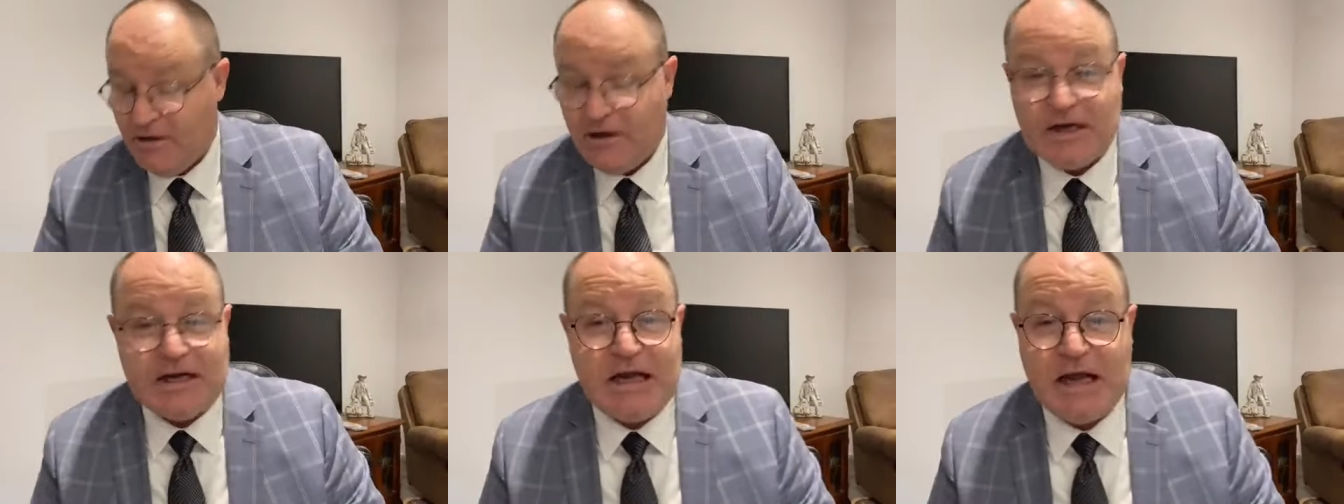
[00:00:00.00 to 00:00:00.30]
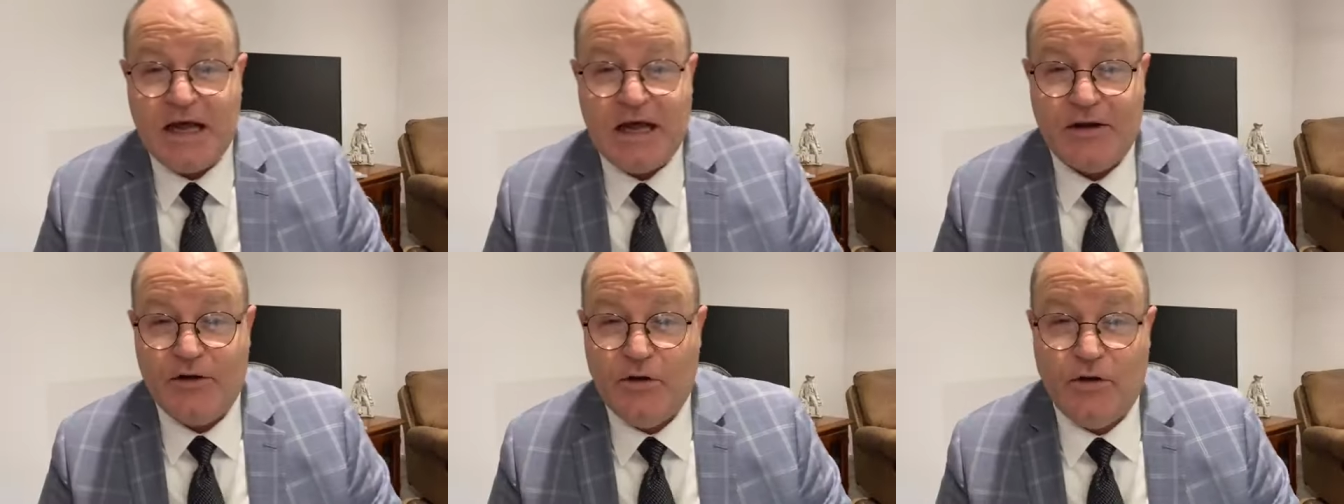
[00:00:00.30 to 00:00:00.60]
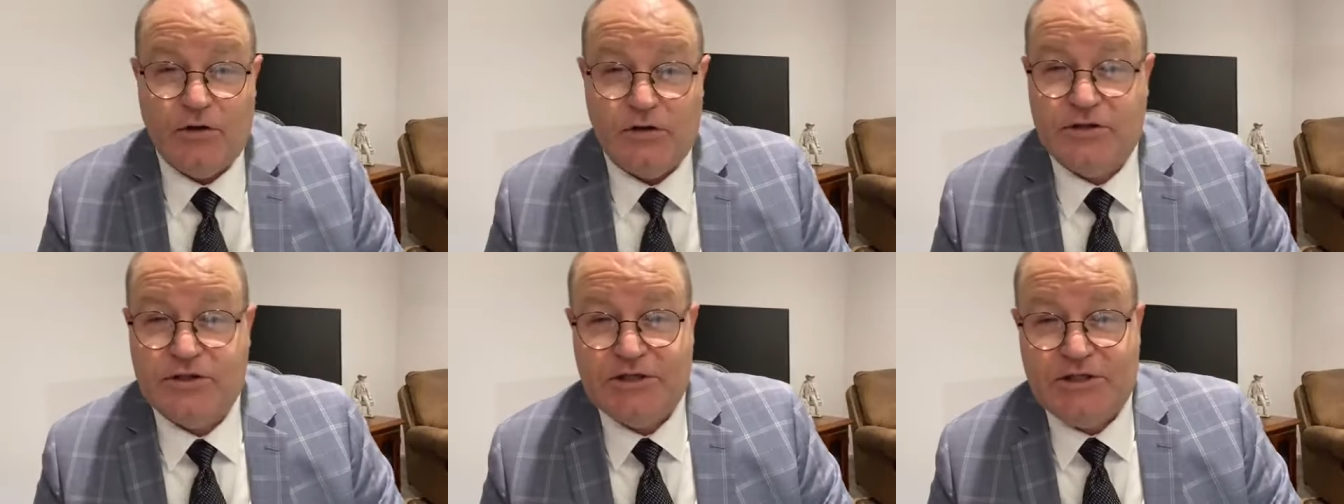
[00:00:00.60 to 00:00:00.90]
I can't
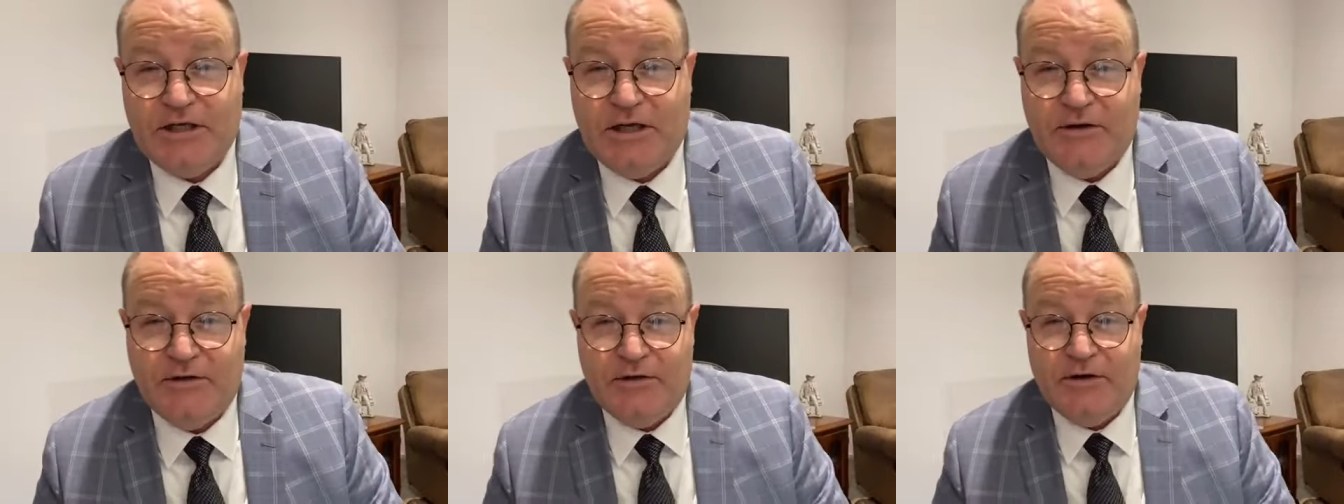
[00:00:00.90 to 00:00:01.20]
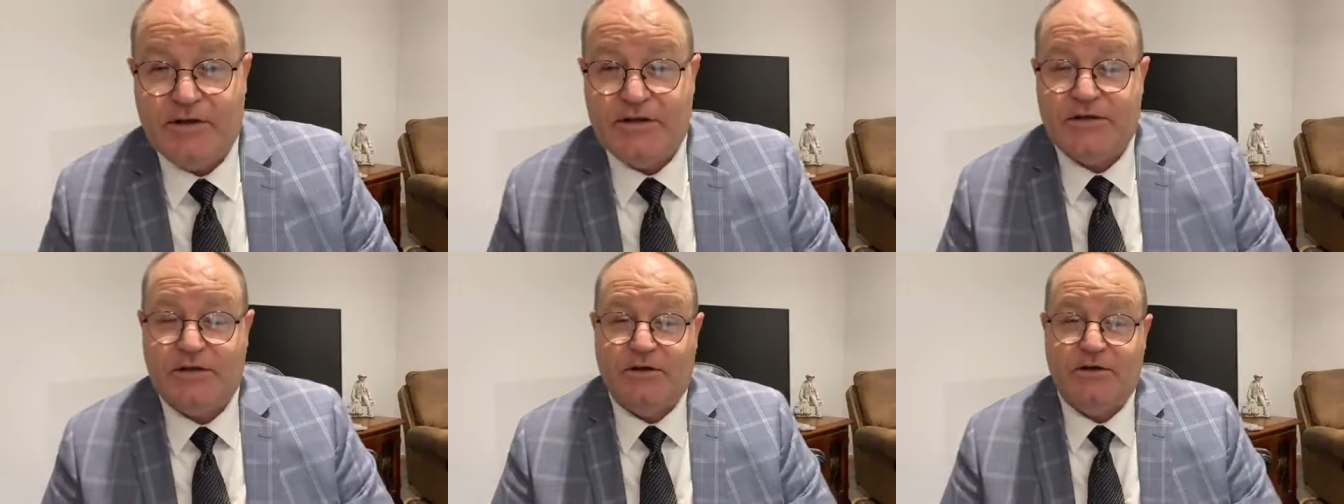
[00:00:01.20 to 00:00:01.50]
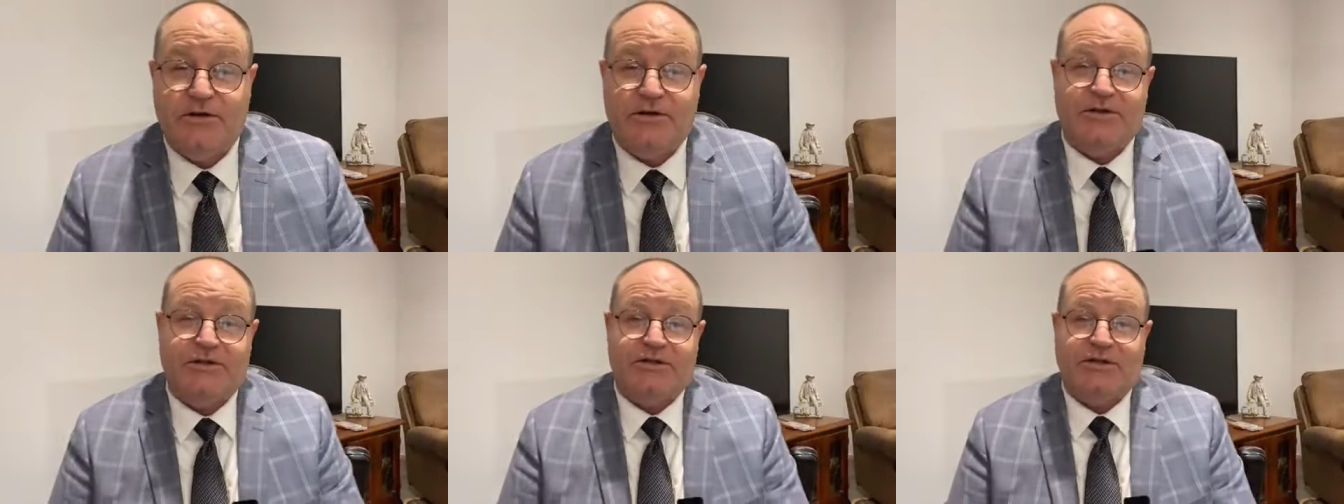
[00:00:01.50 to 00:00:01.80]
not share it, so
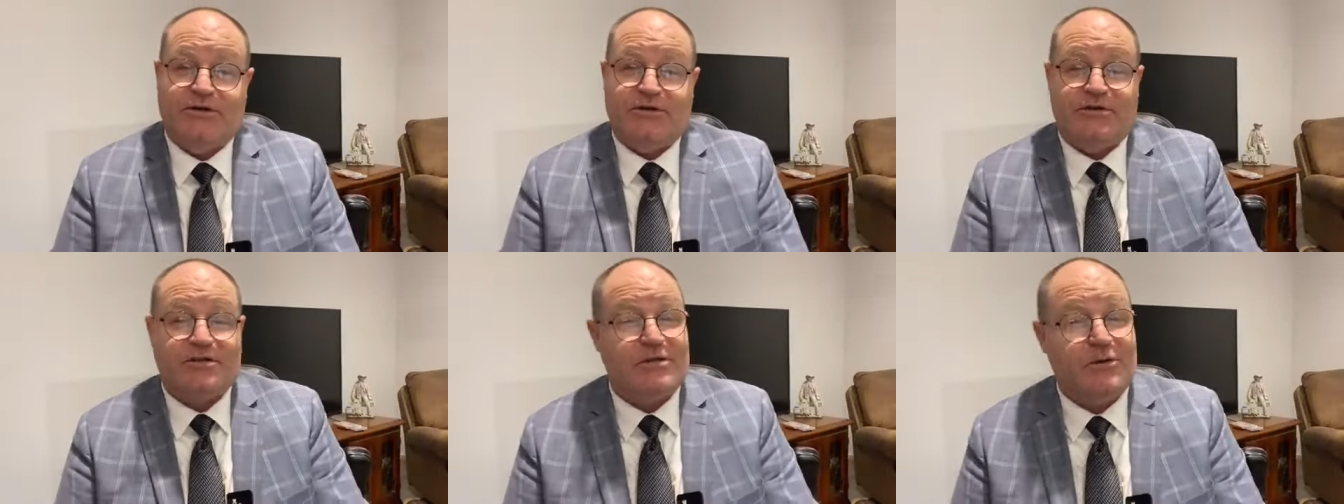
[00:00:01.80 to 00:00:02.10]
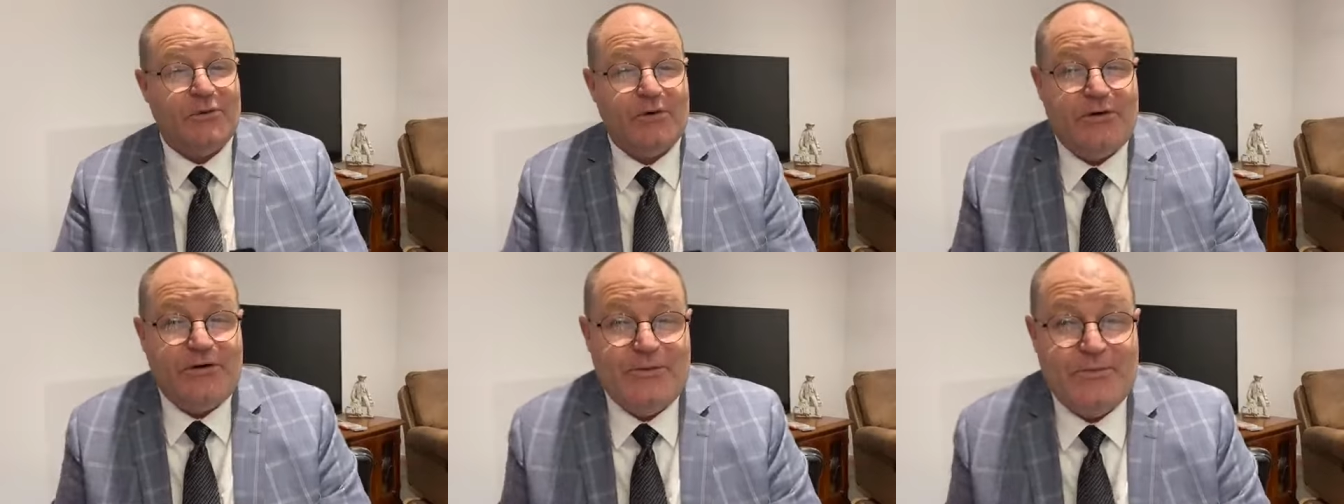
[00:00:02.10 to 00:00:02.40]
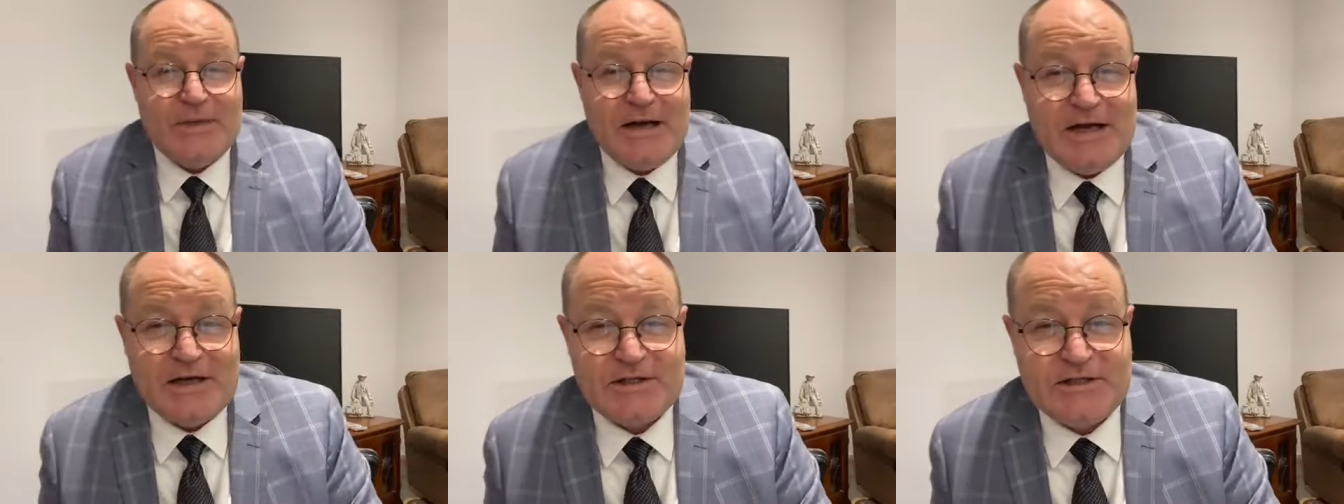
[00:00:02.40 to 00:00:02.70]
I've got to share it. So we're
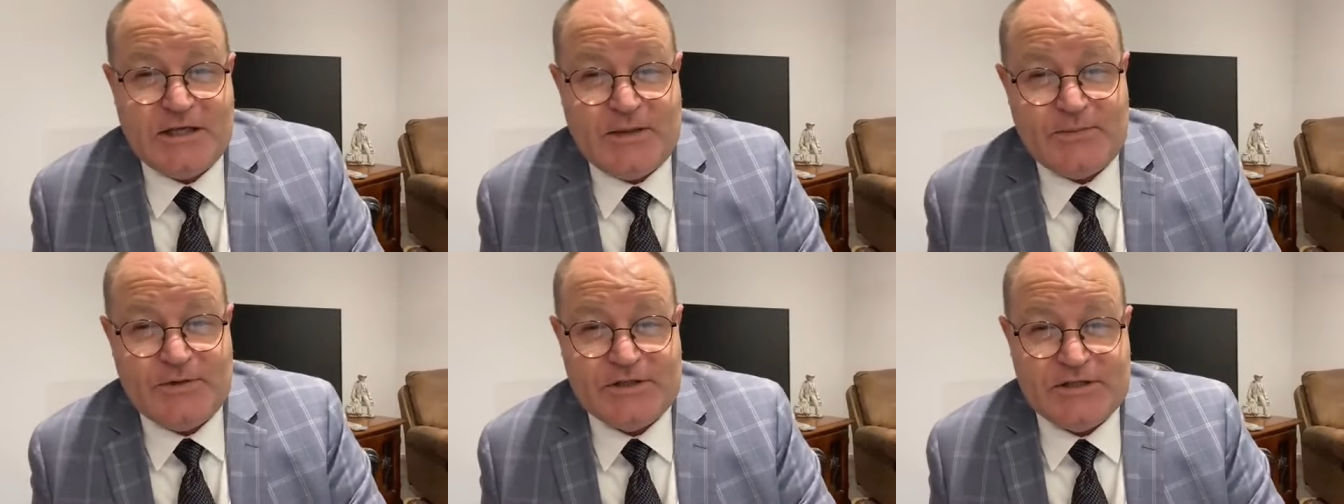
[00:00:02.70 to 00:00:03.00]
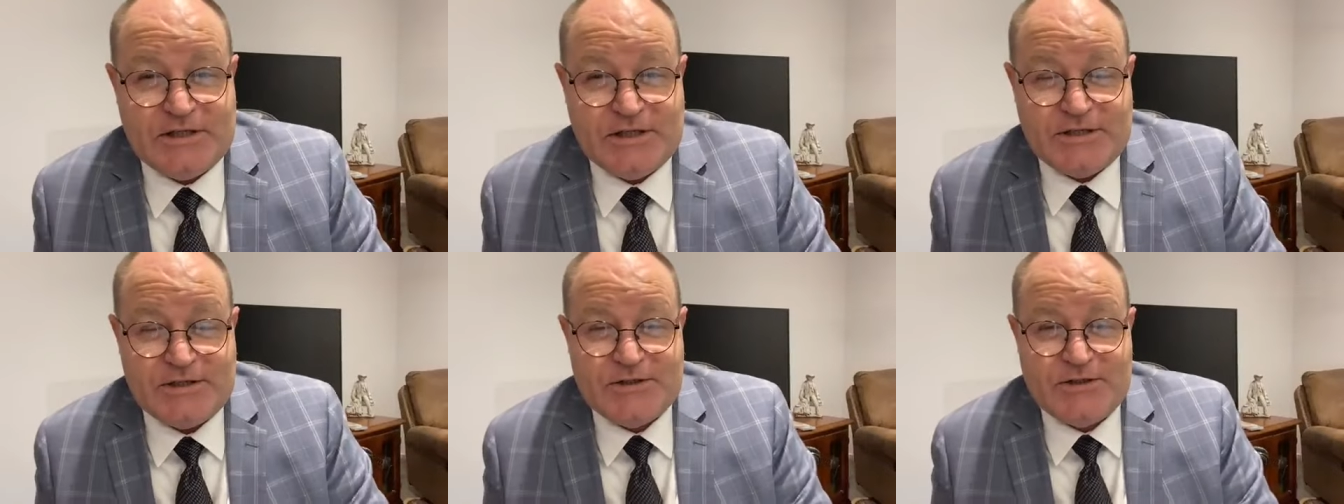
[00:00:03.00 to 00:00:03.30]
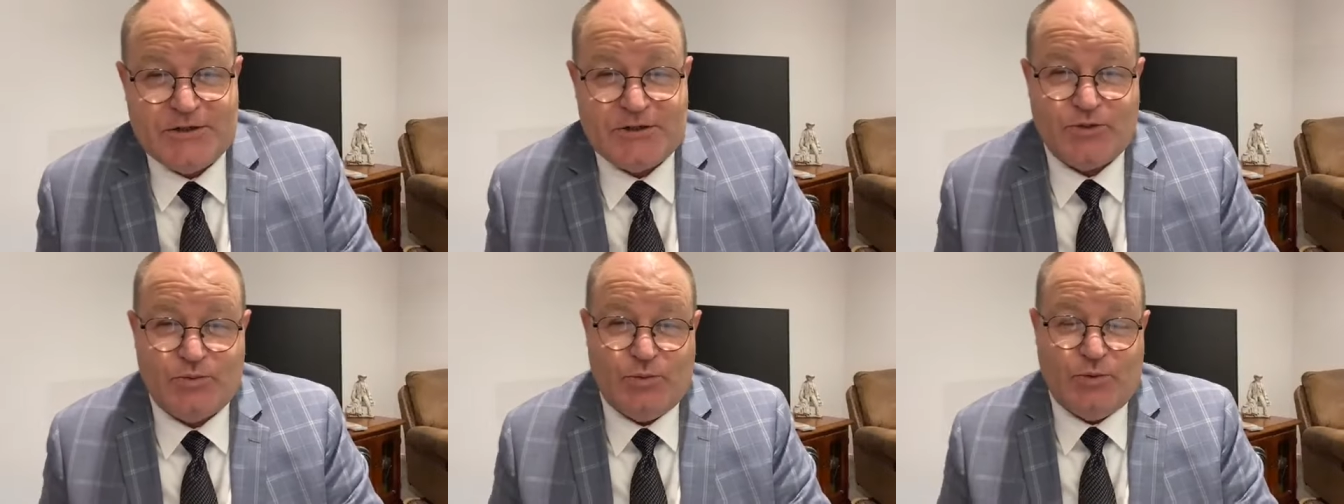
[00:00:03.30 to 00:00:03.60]
in Mark chapter 6
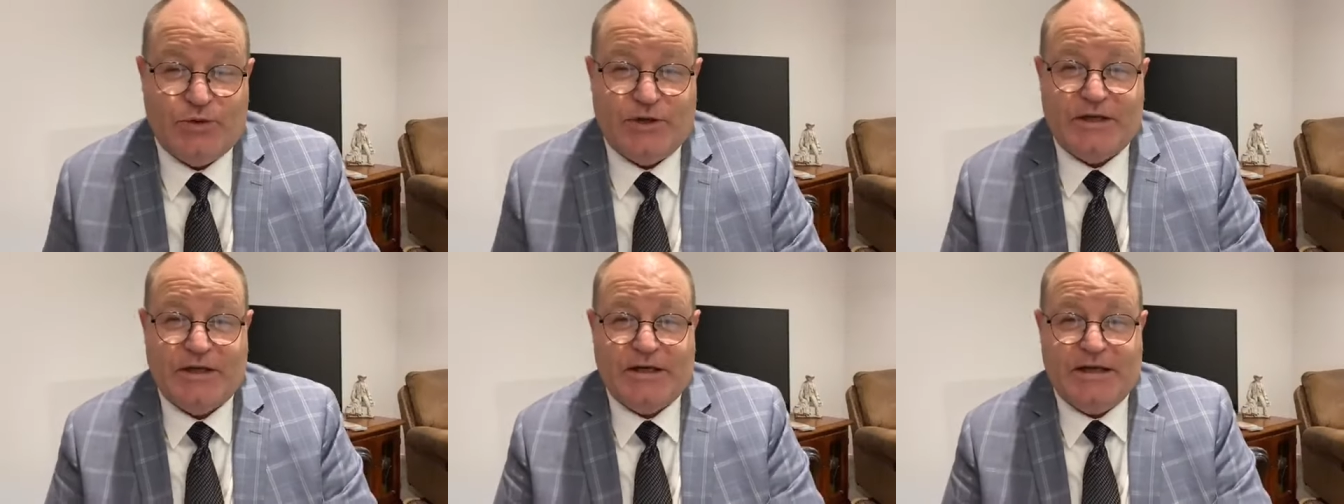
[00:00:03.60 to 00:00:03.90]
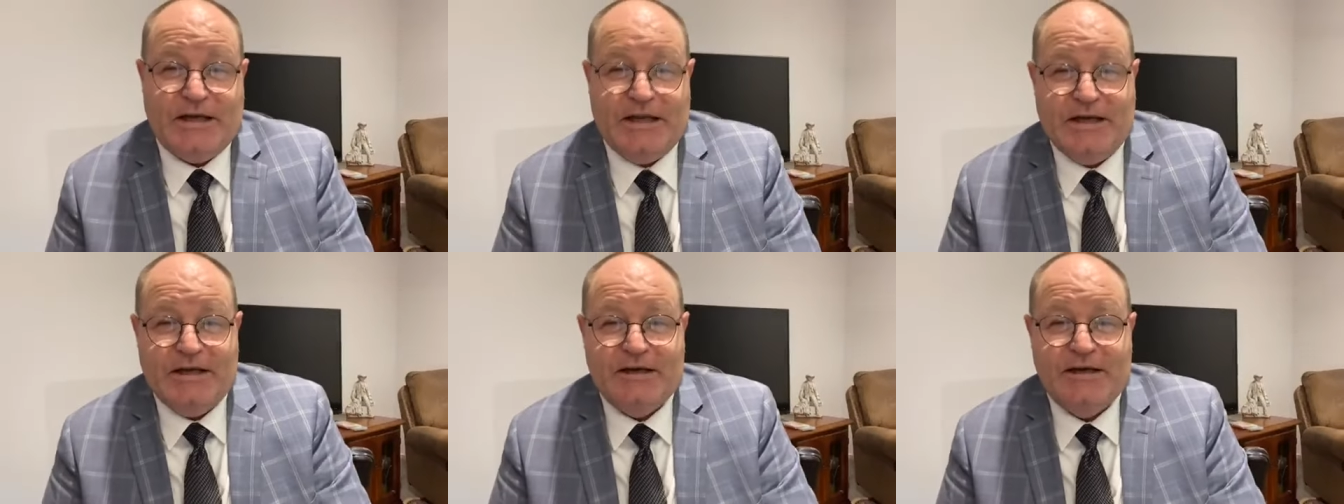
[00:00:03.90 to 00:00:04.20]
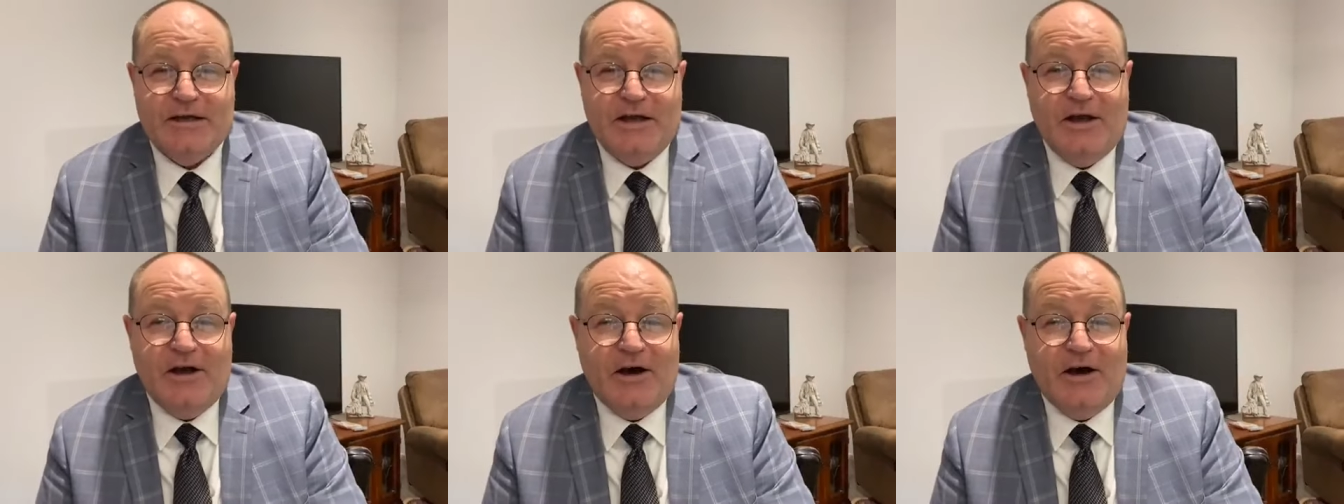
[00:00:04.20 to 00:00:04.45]
this morning again.